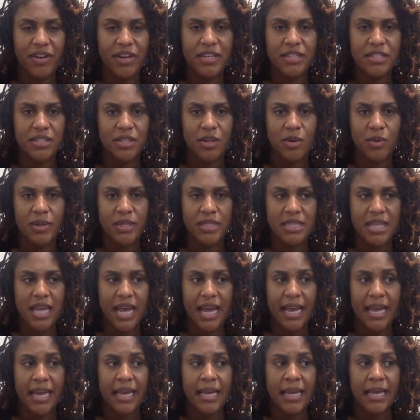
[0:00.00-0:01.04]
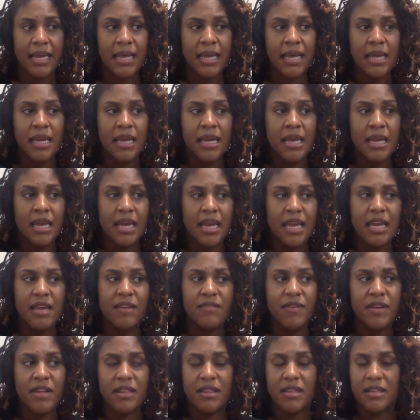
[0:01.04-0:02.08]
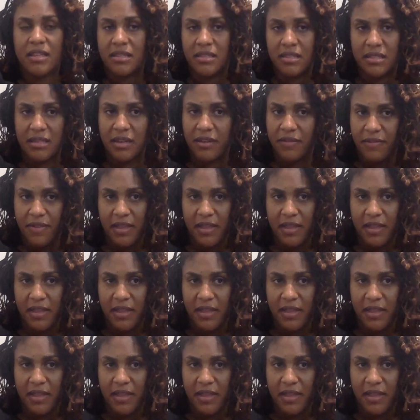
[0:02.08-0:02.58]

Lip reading: And so it's even the stuff